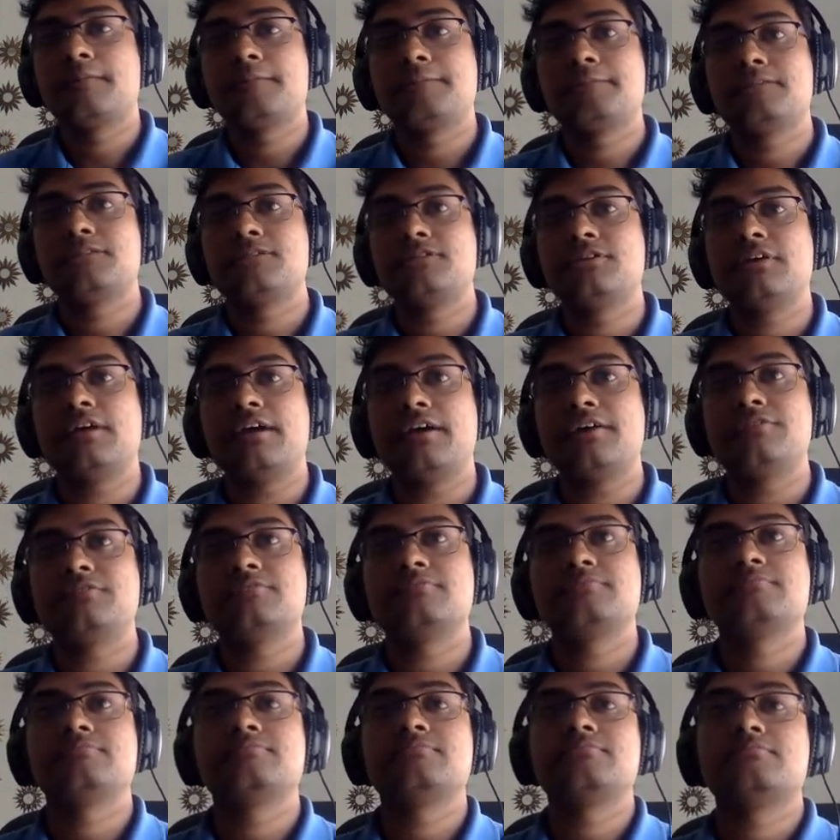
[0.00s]
See you guys.
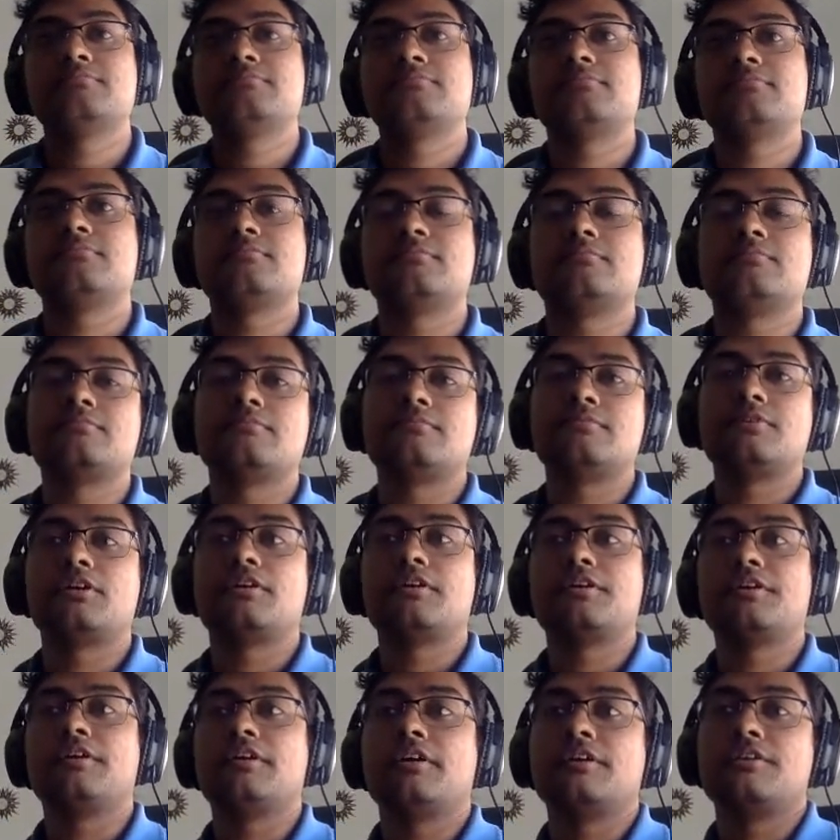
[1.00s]

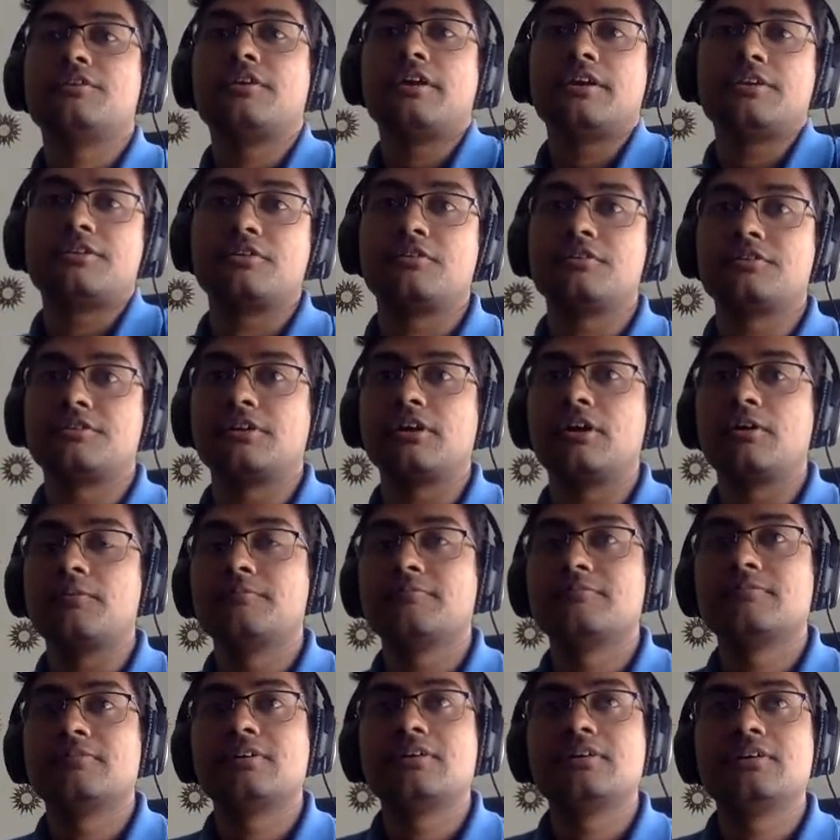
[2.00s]
You guys are good to go.
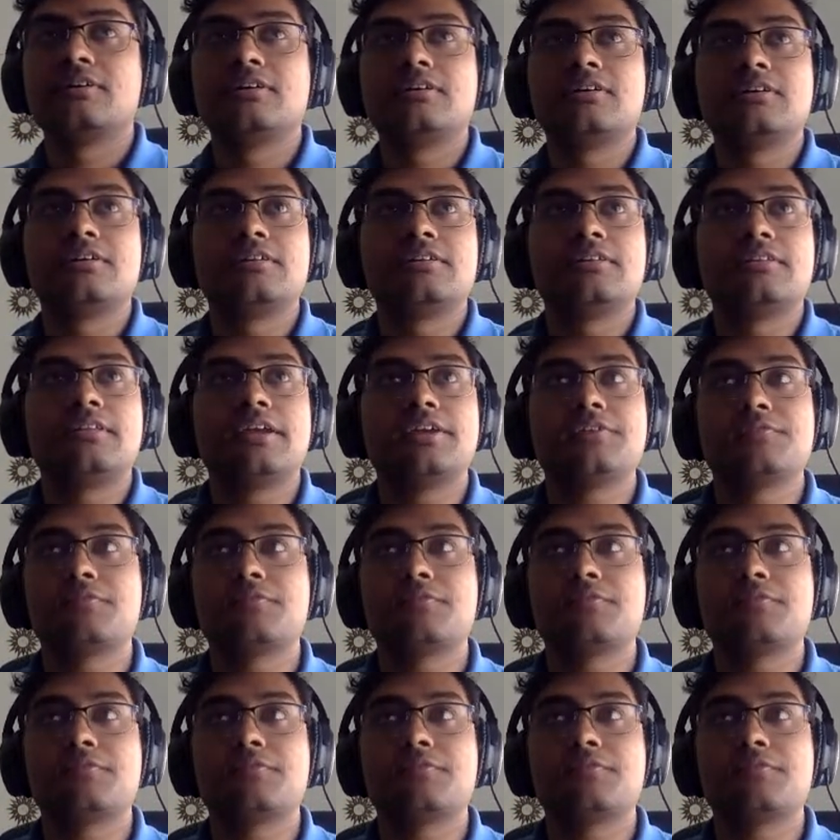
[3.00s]
Thanks for